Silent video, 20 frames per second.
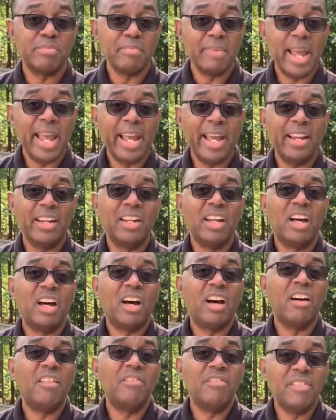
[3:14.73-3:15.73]
man
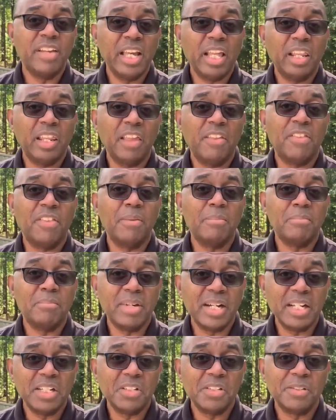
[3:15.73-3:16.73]
availeth
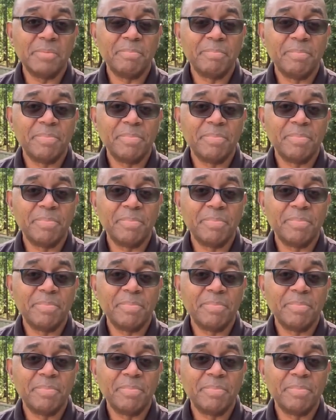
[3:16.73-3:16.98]
much."